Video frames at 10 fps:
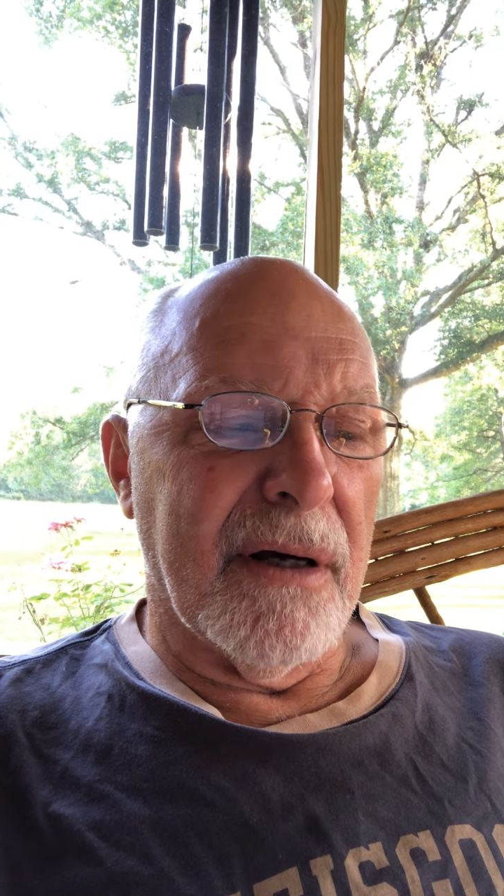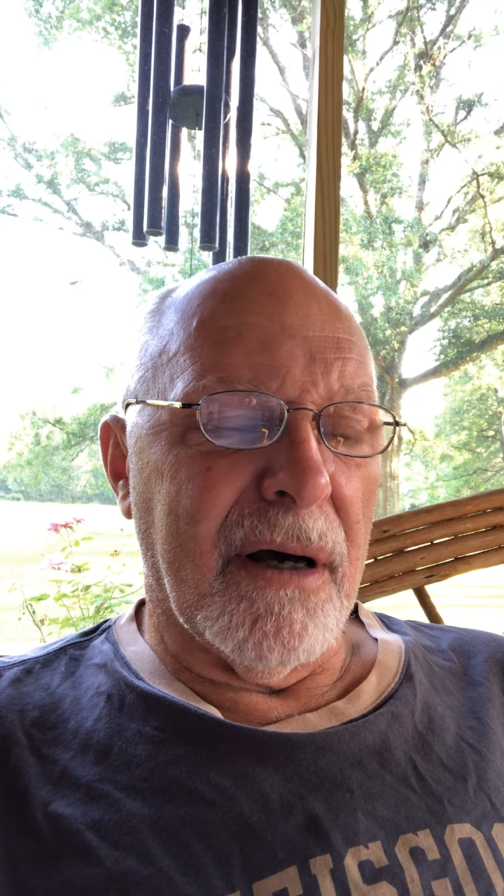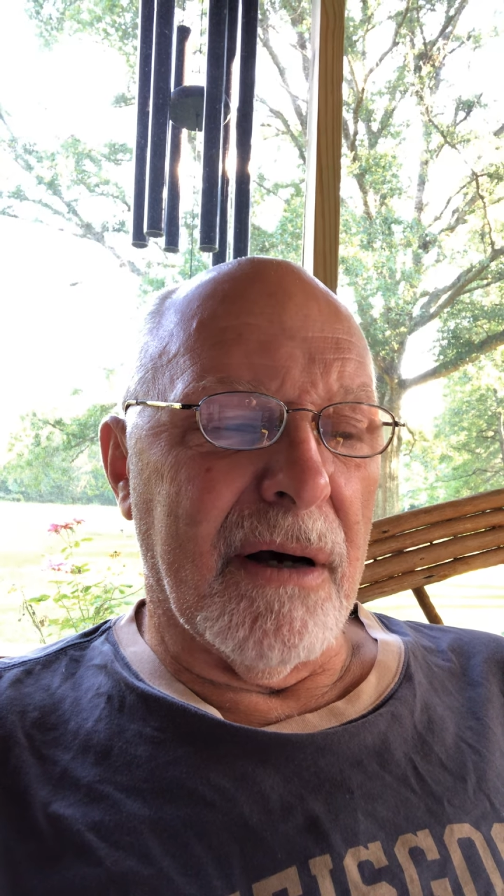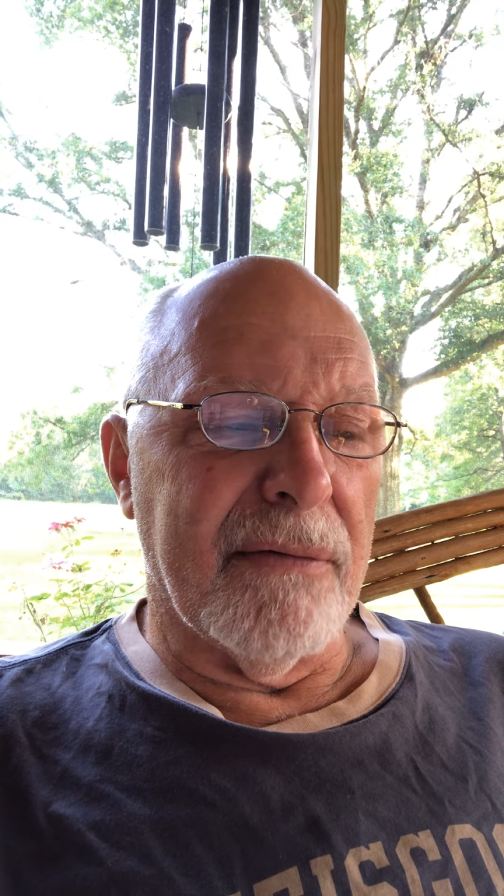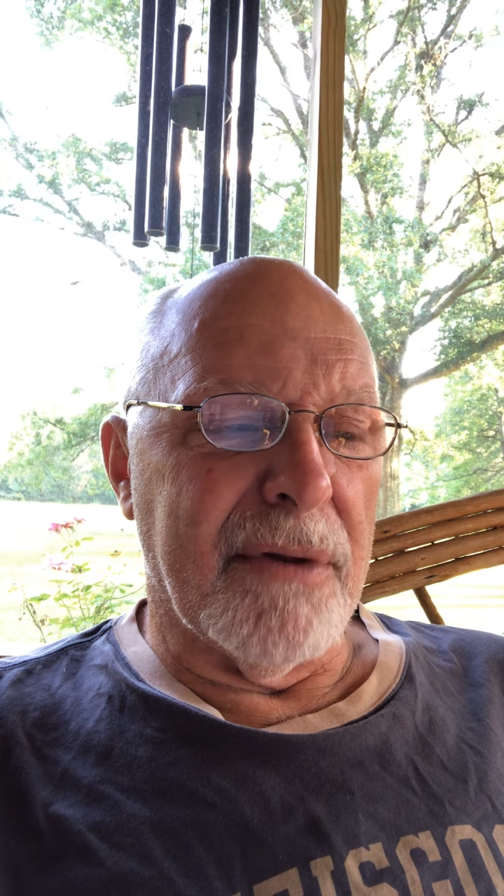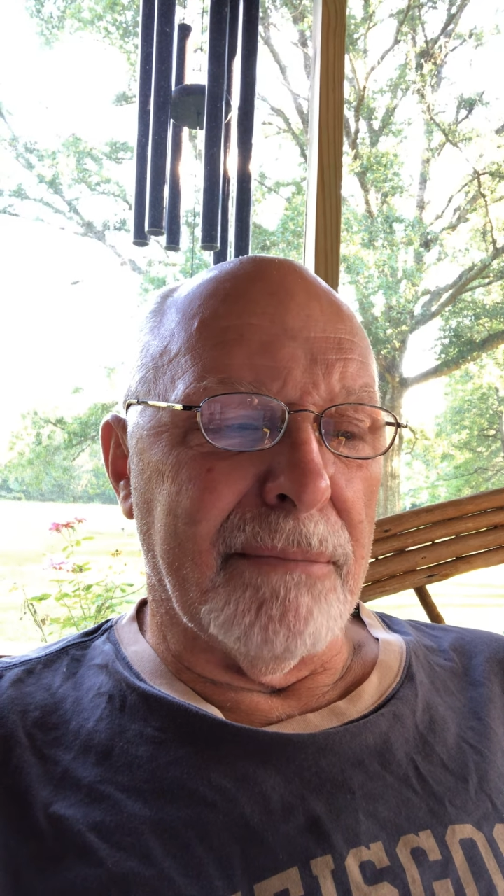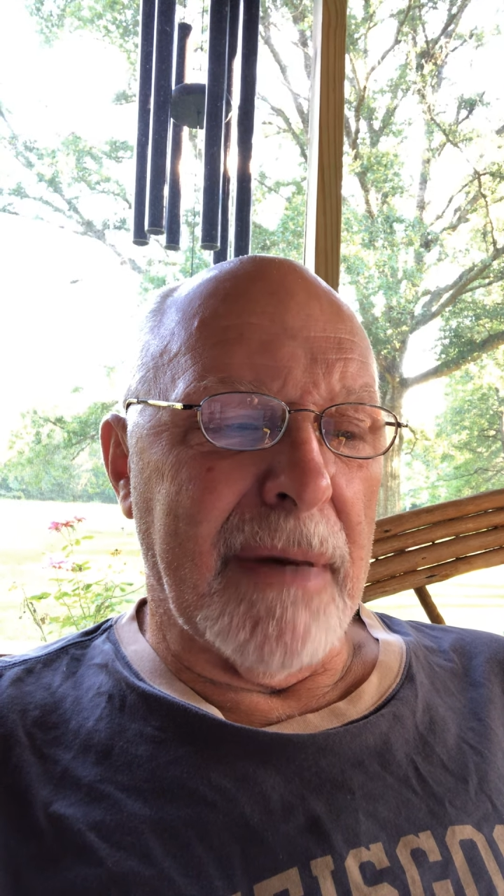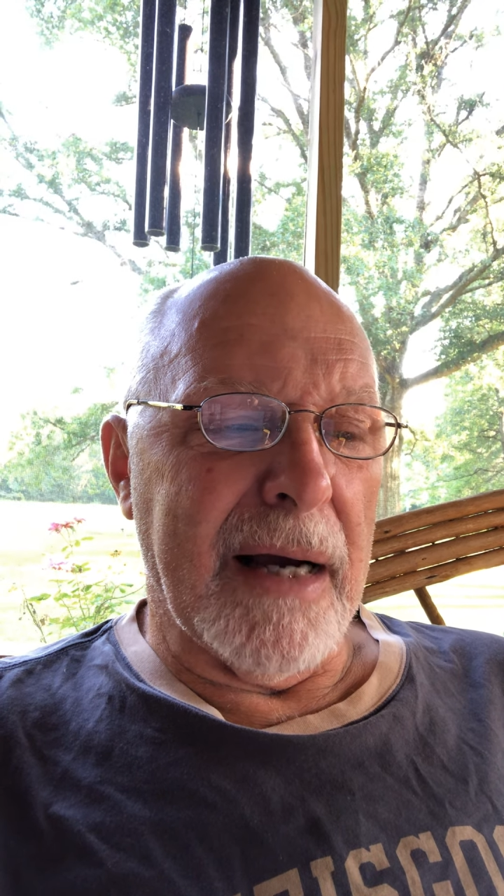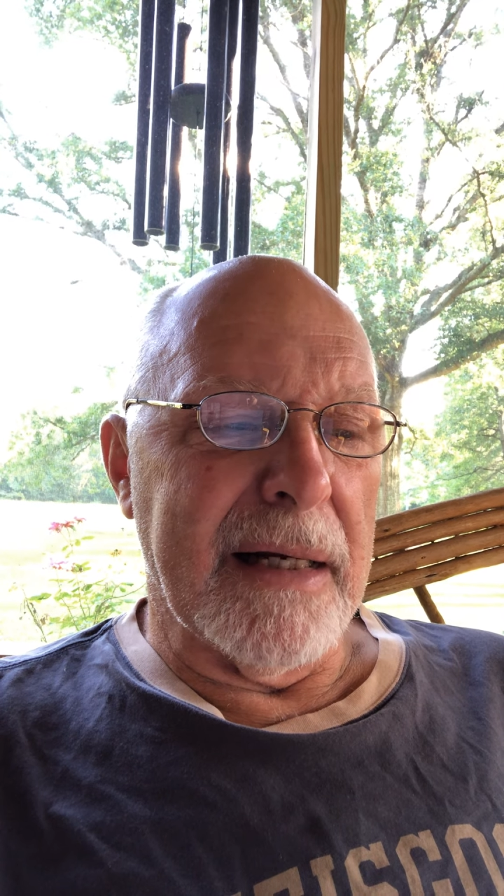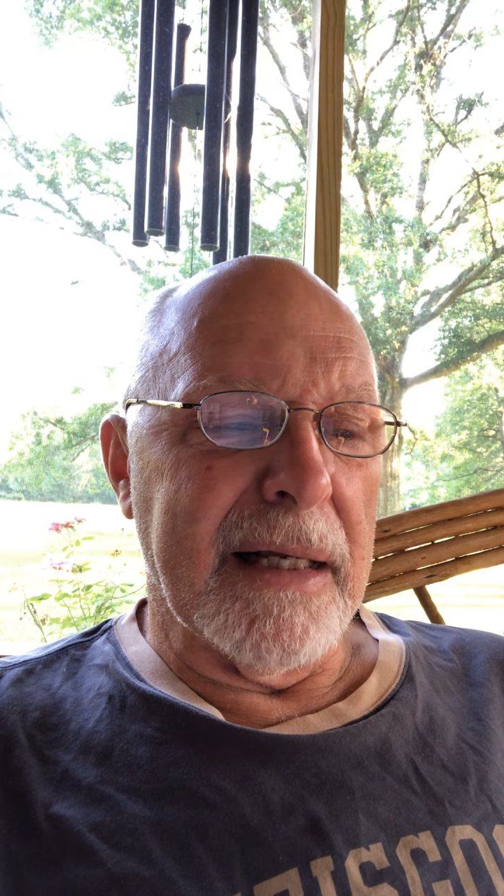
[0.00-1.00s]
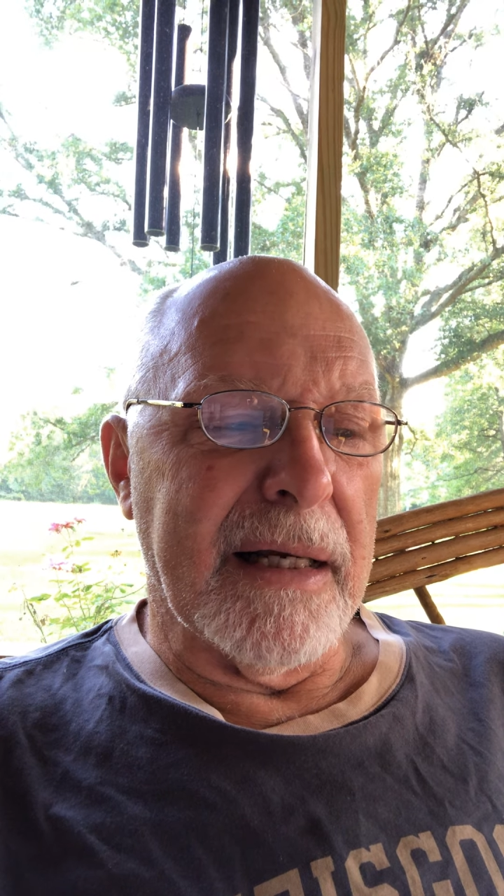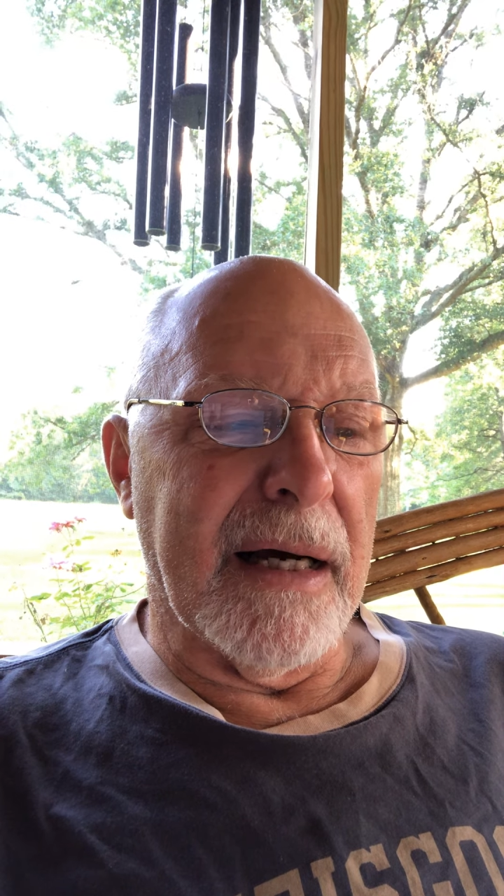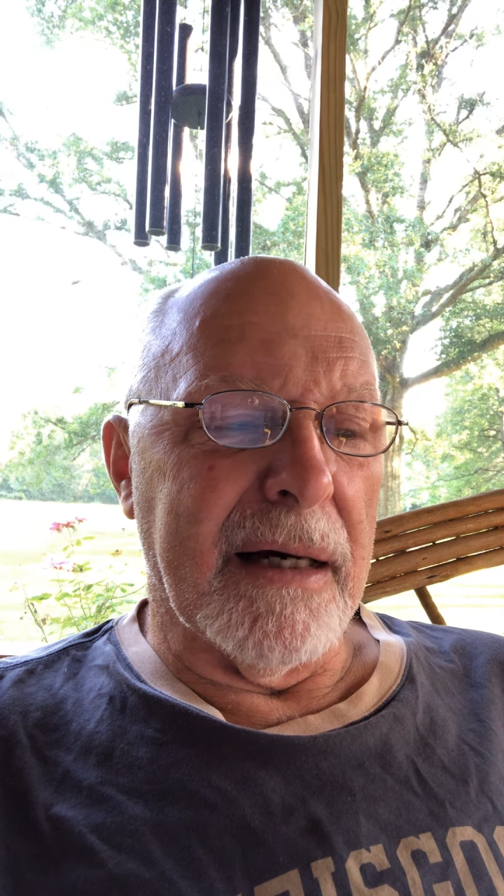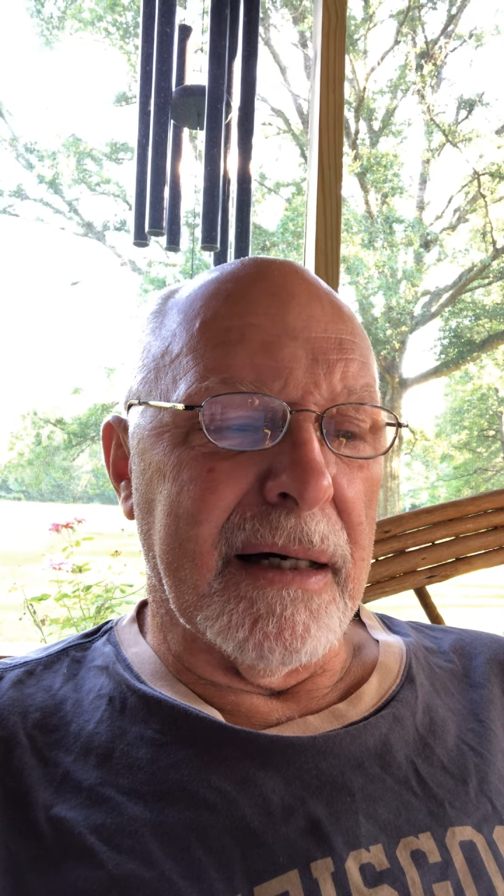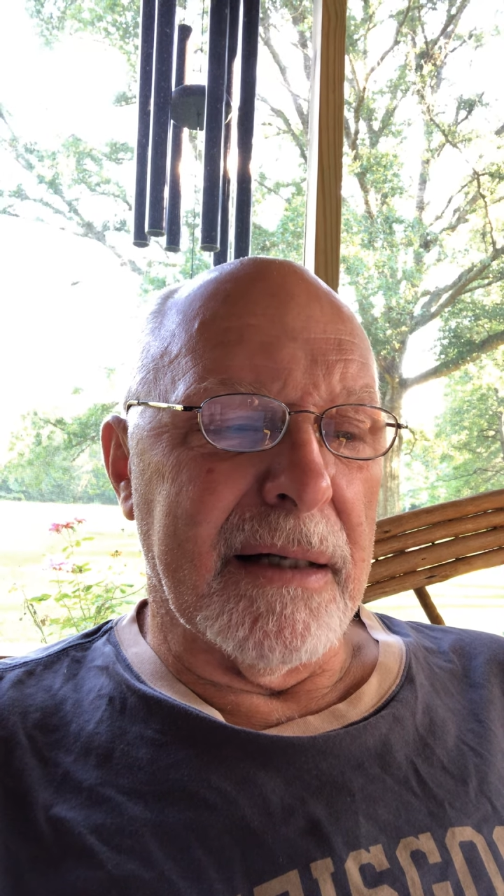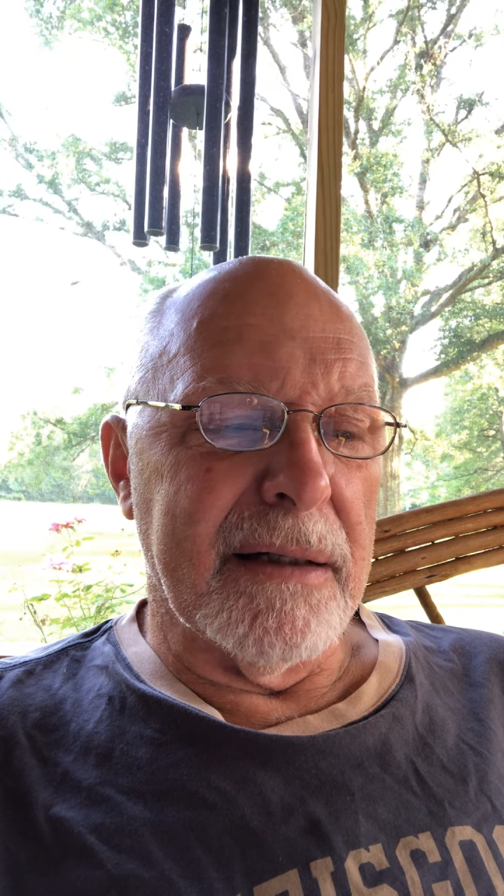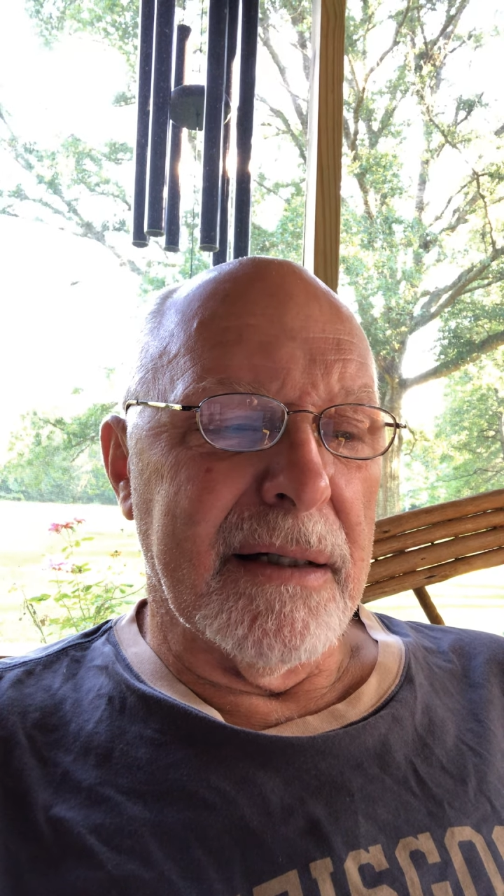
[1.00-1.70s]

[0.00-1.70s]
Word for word: of the mighty God.